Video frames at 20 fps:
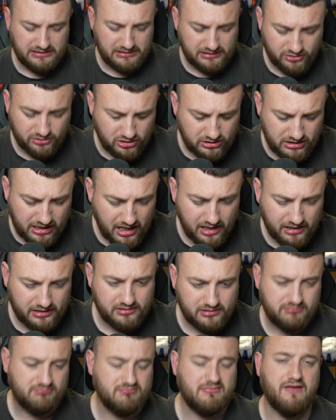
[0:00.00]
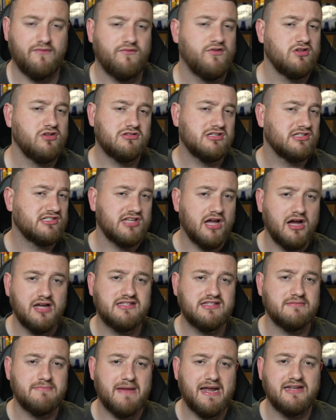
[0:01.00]
good luck if you decide
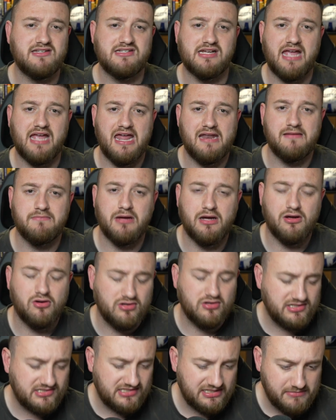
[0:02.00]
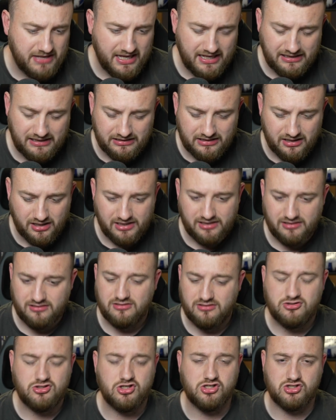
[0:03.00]
to manage again. But honestly, mate, like,
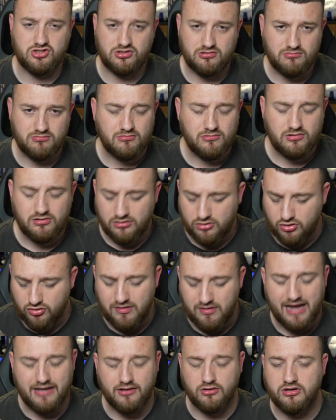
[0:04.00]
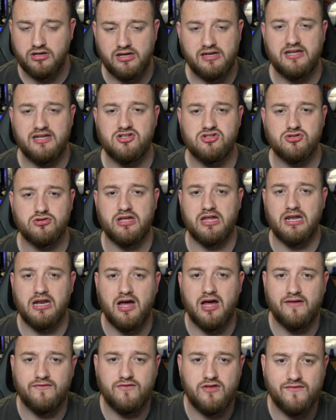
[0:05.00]
just crack on and enjoy your
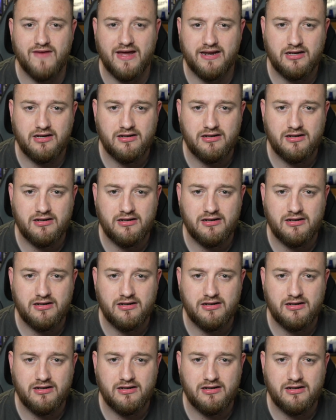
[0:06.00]
life. You've had an